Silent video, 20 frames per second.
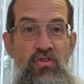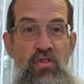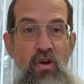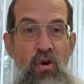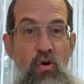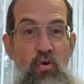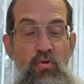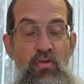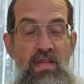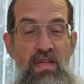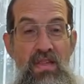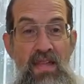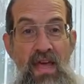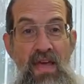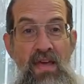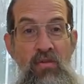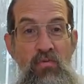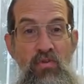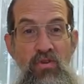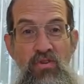the holy
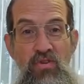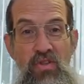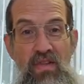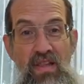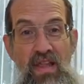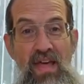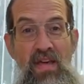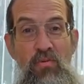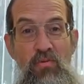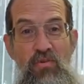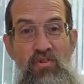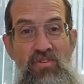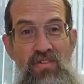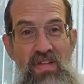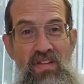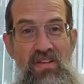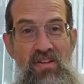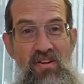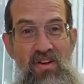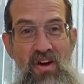language, the language
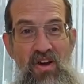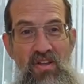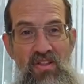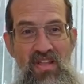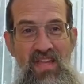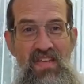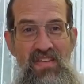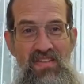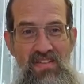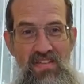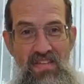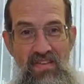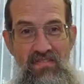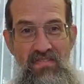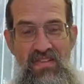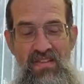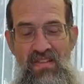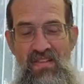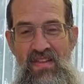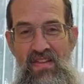that the God has
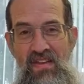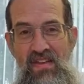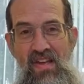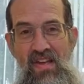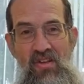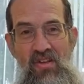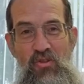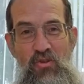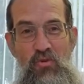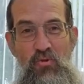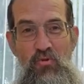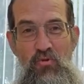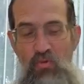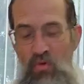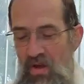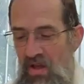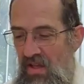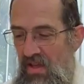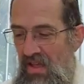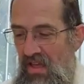given to